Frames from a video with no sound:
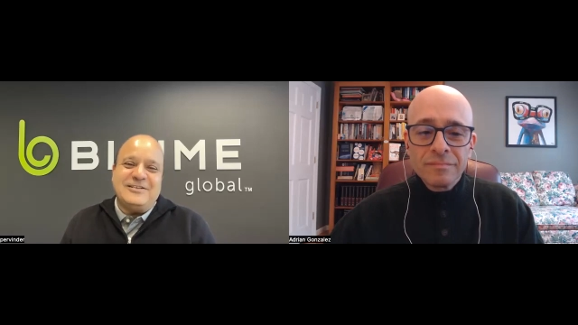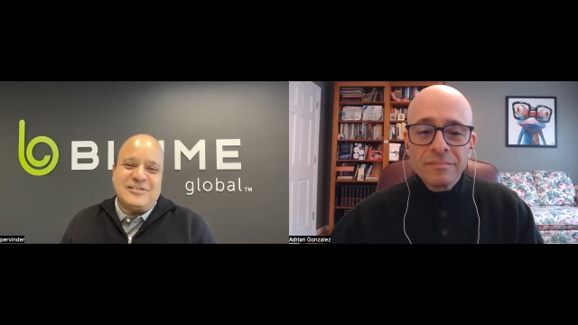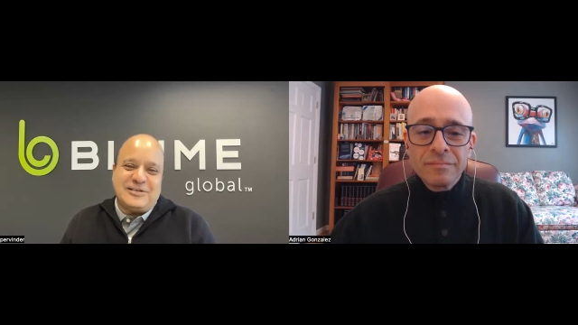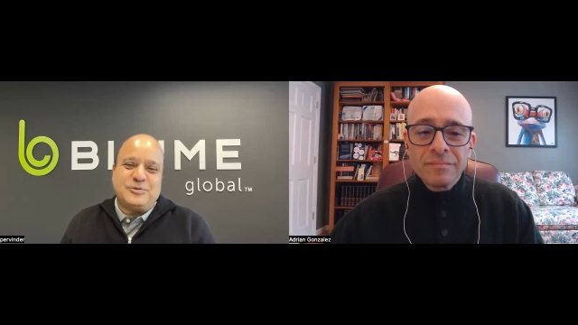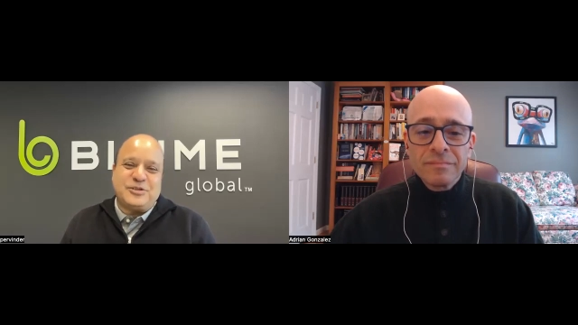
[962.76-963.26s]
Speaker 1: a
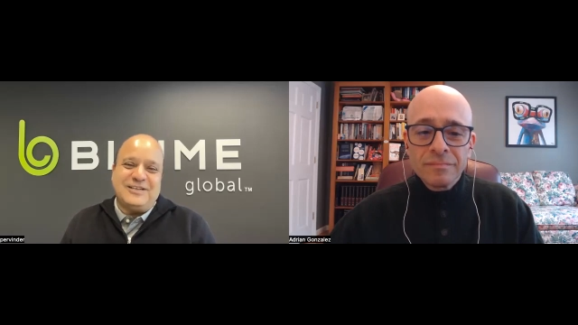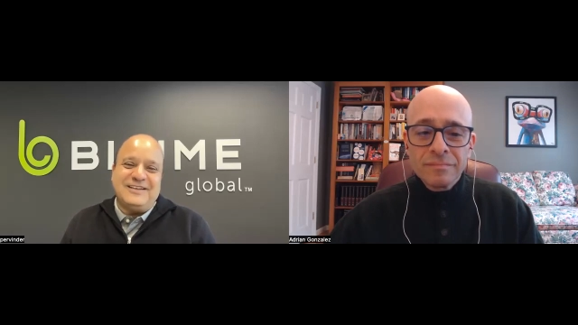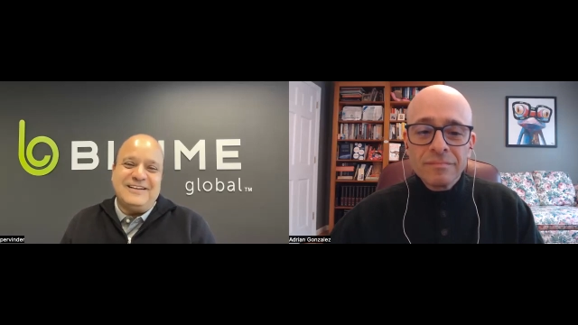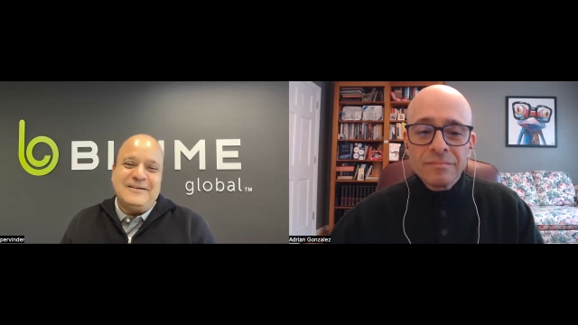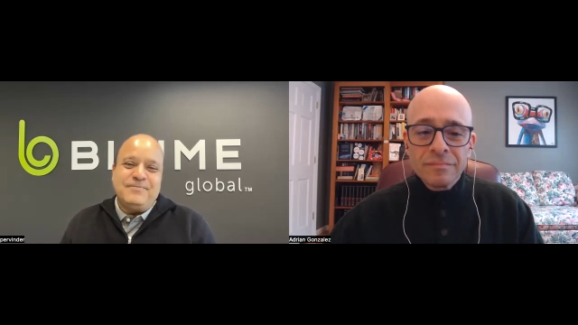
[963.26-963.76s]
disruption.
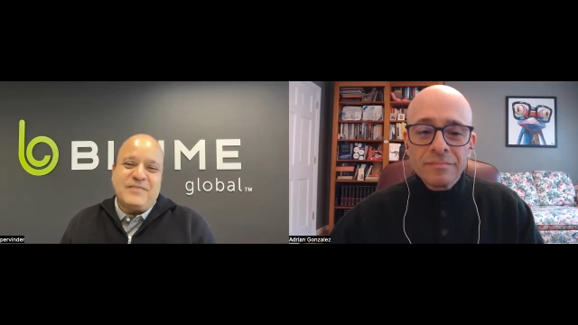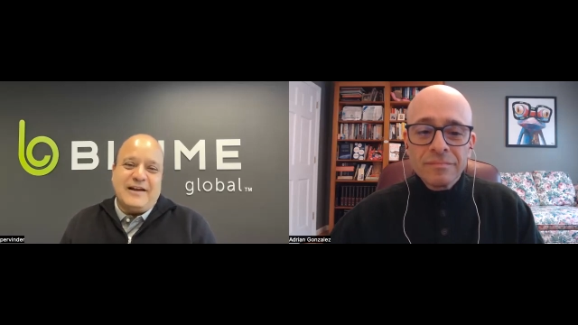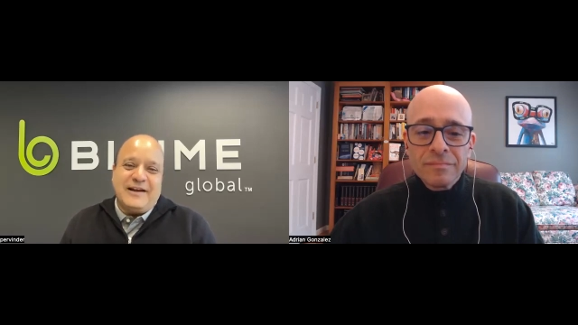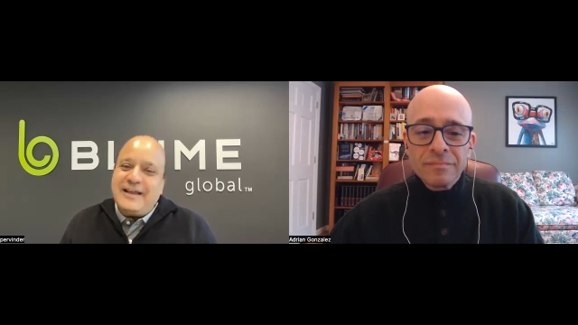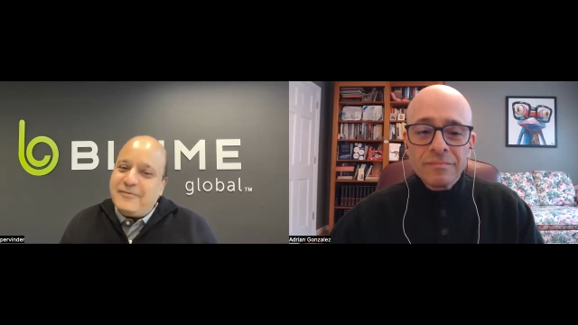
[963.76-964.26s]

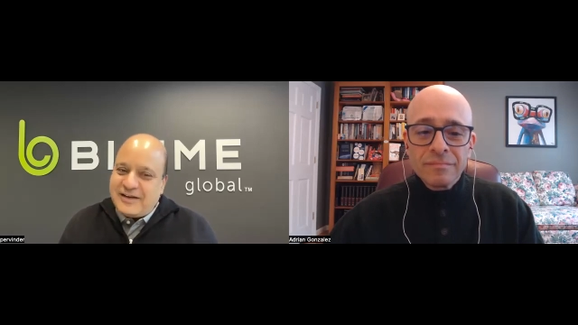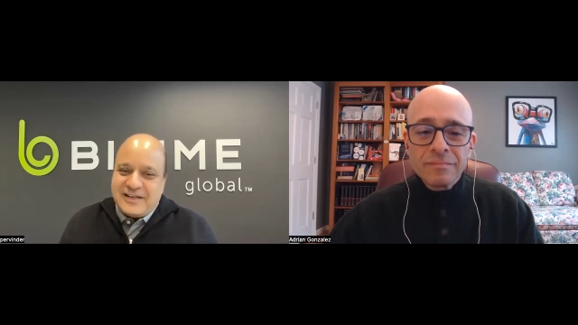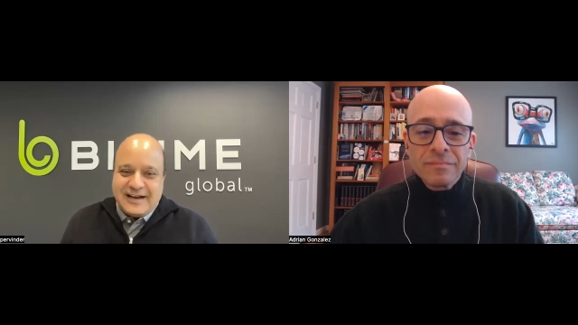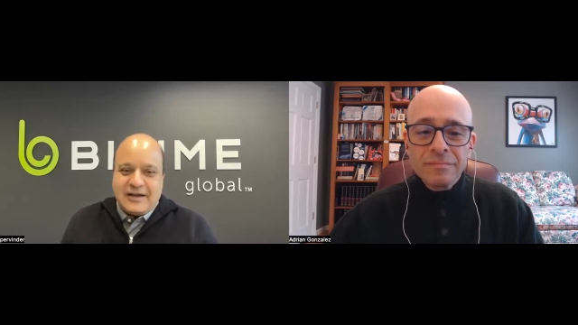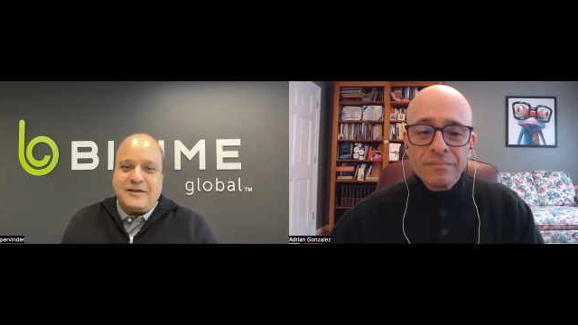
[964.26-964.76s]
And again, when you
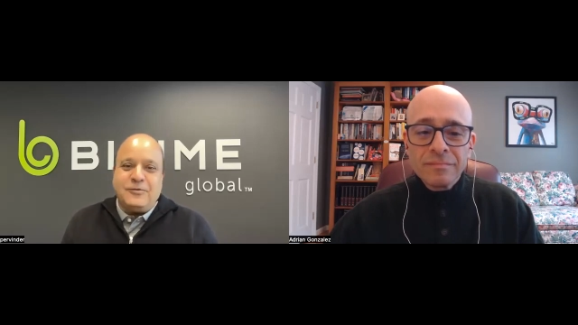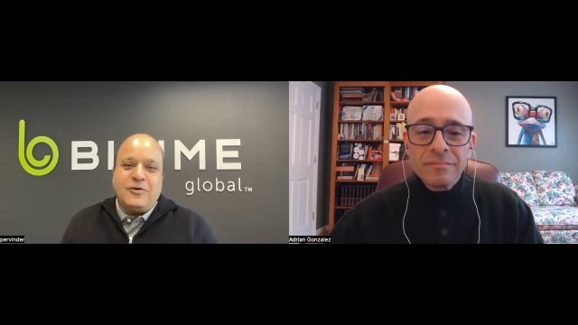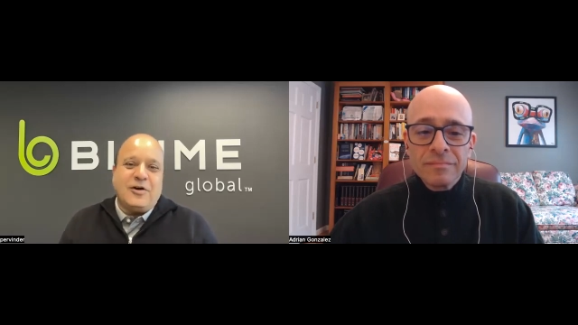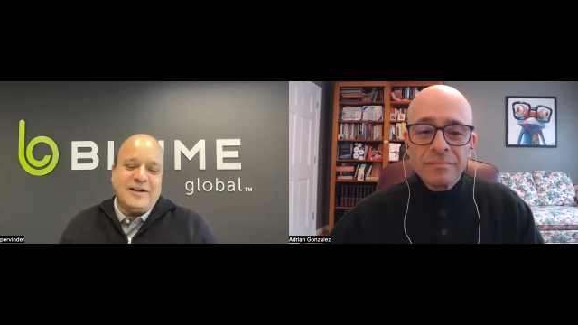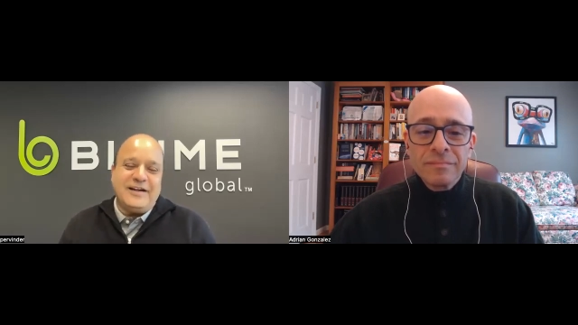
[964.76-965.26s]
get to
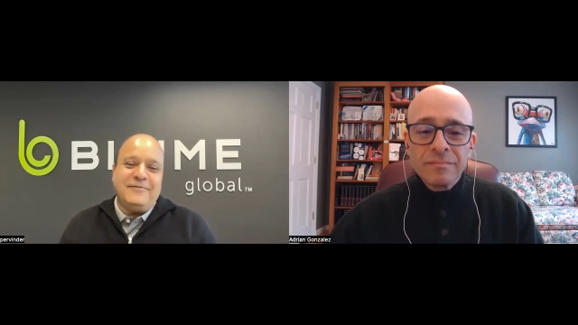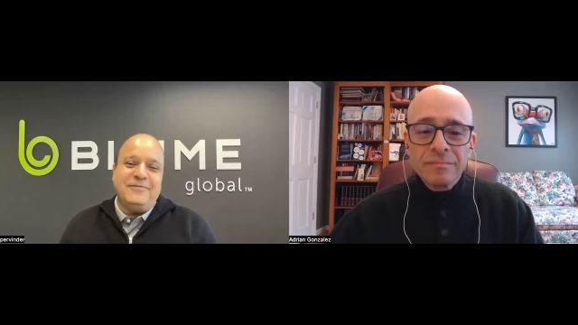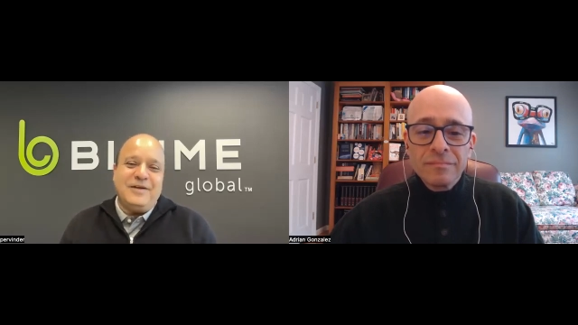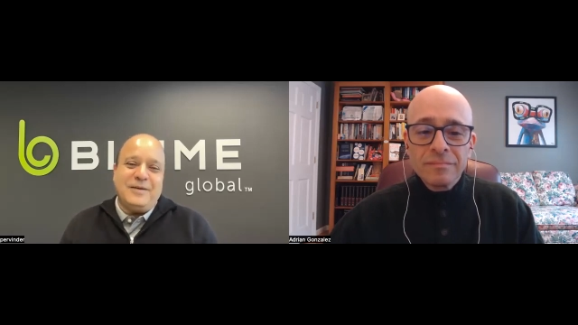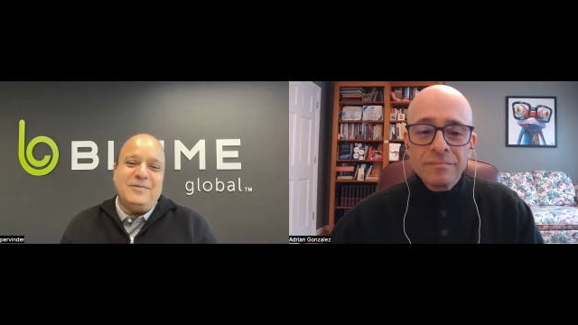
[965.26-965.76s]
cognitive
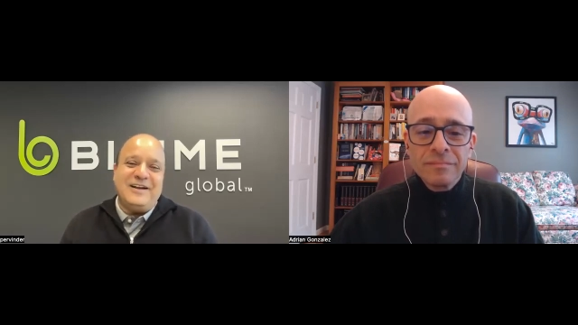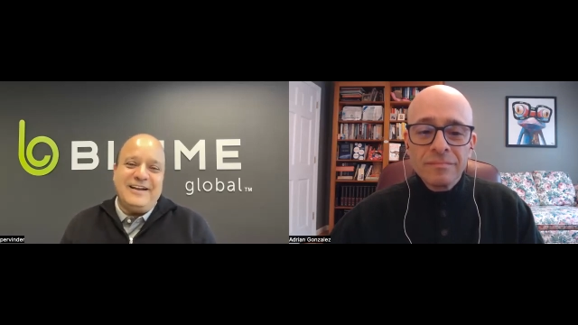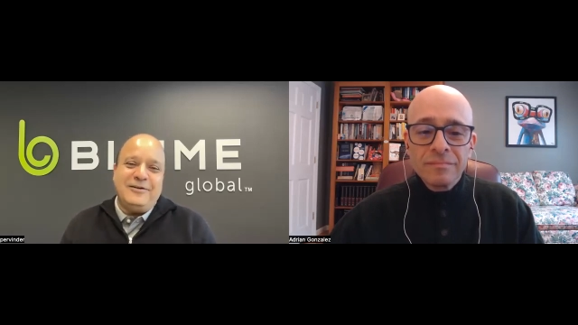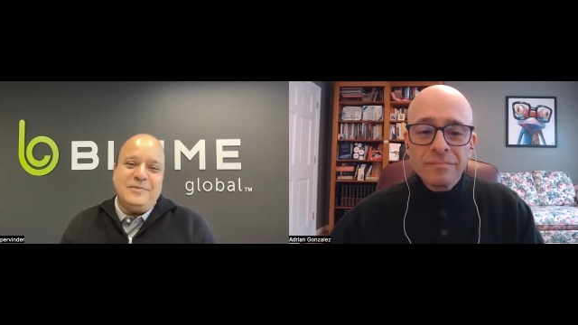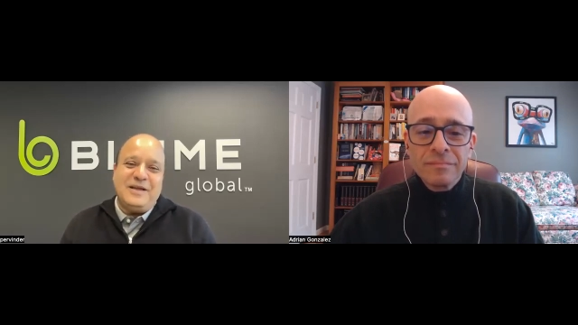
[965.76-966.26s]

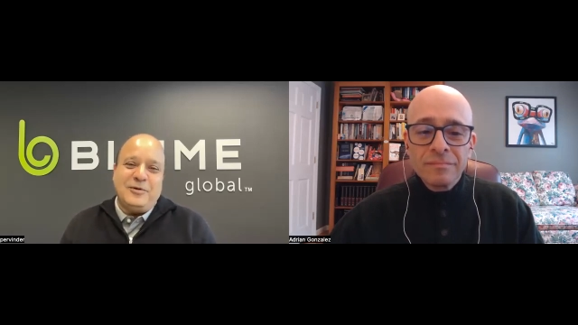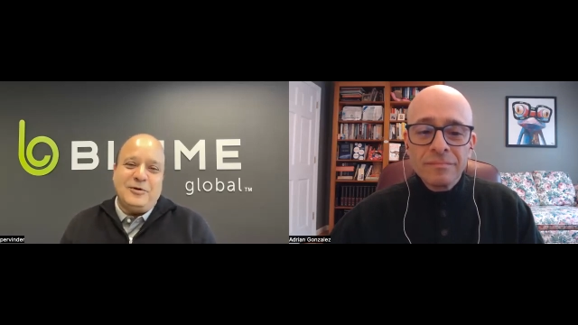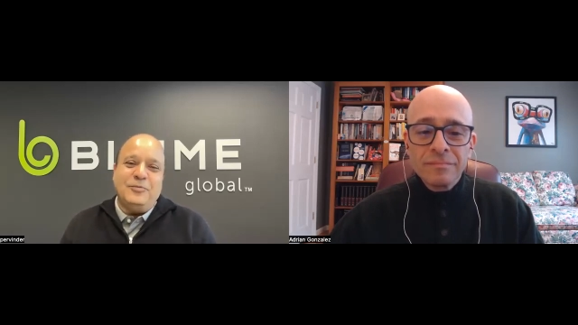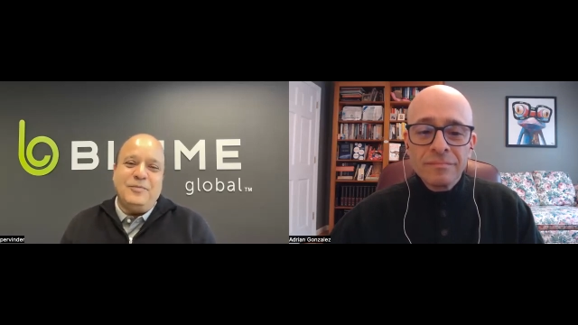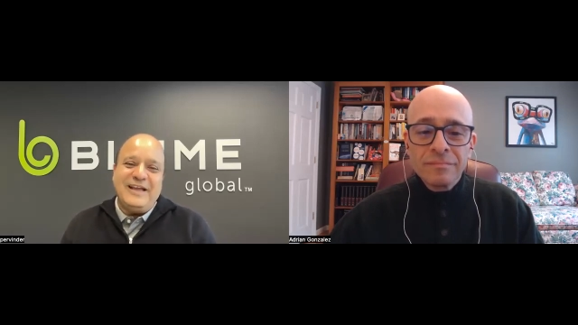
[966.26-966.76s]
ability to be able
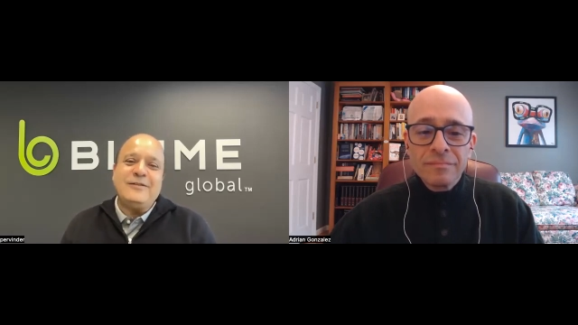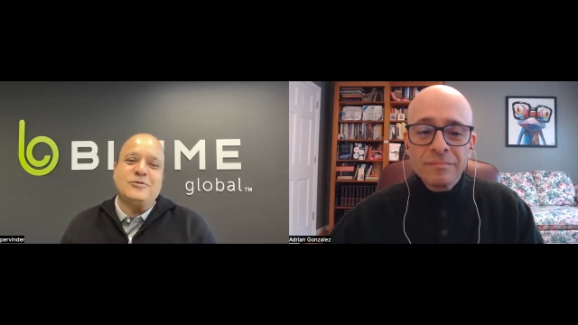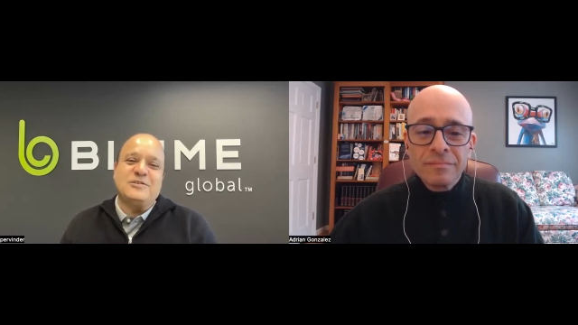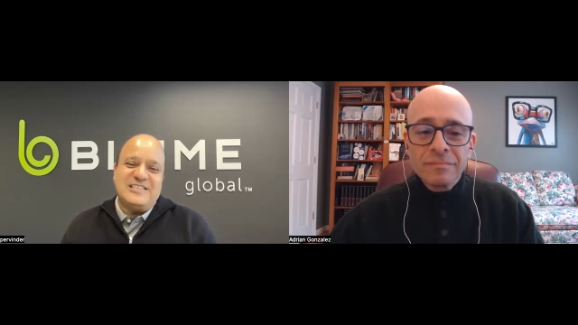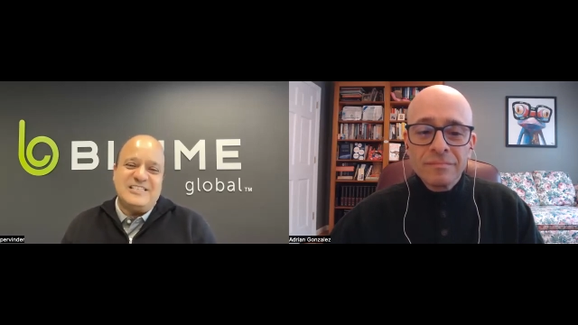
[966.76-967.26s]
to make
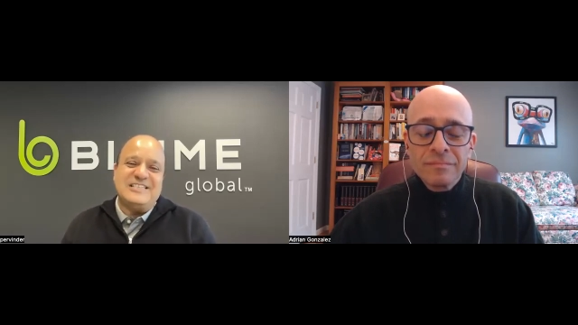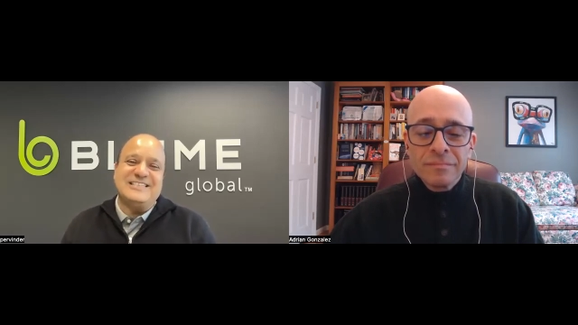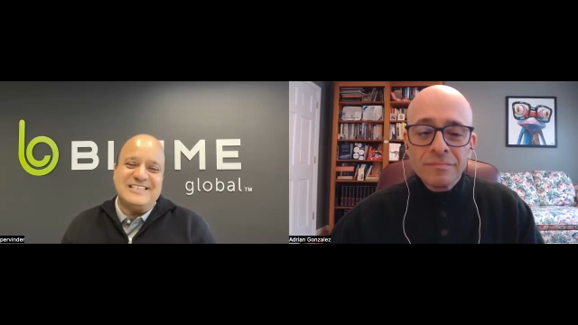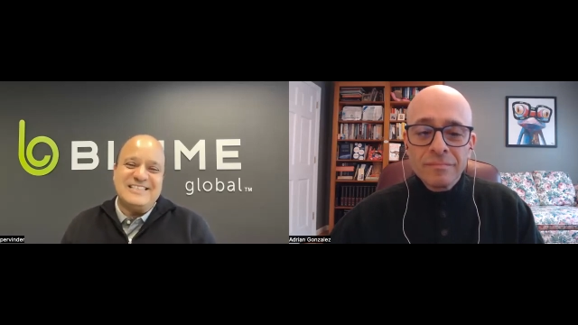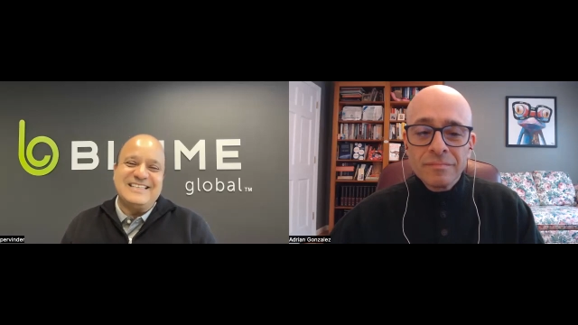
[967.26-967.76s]
those
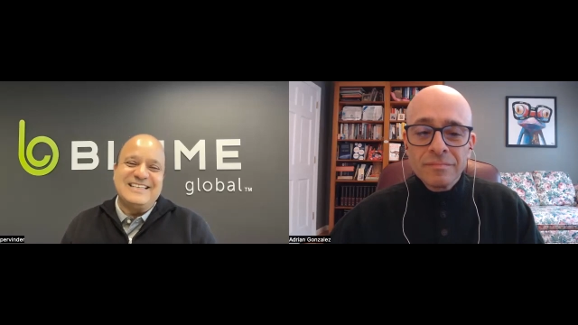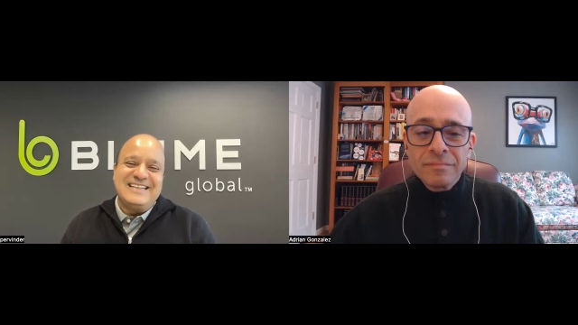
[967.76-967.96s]
decisions,